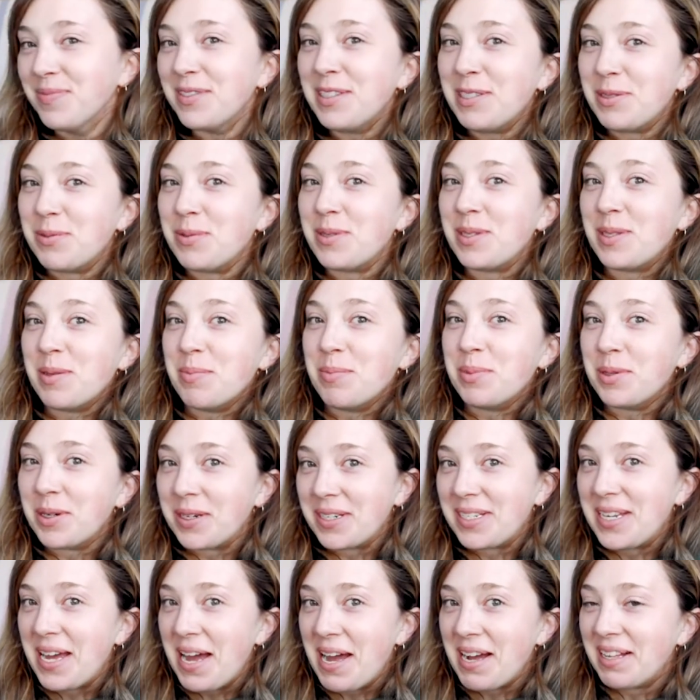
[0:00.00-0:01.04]
this was the
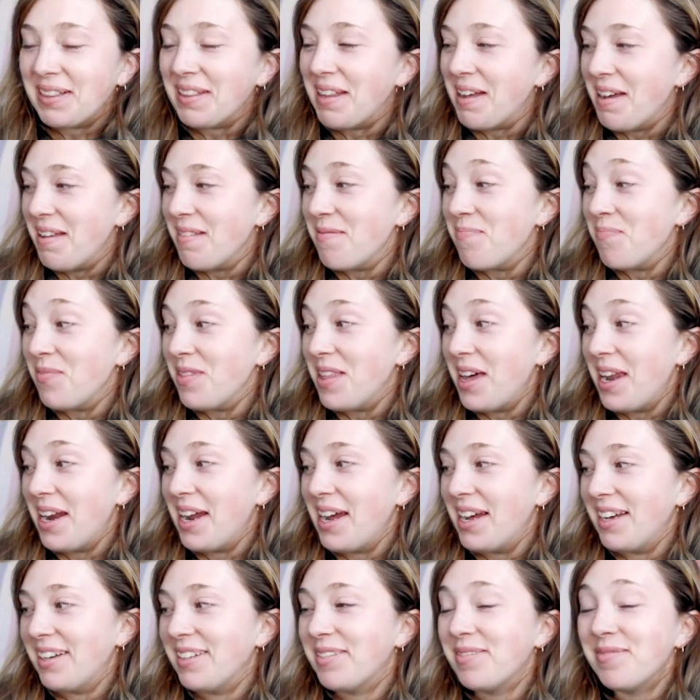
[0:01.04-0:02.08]
book tagline that
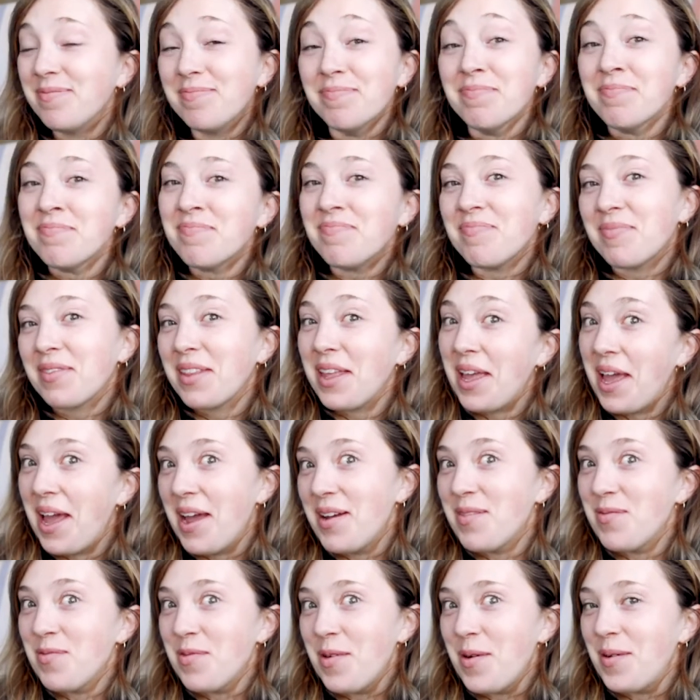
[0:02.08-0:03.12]
I
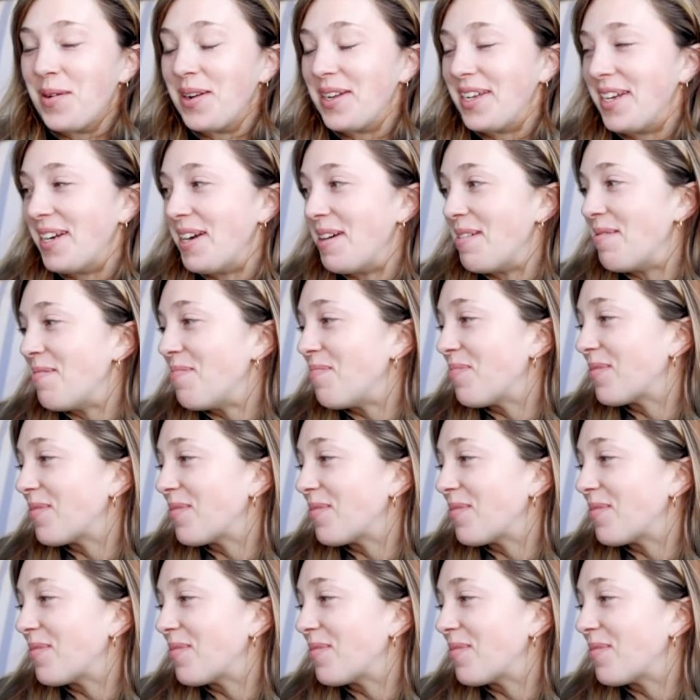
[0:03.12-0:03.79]
wrote here.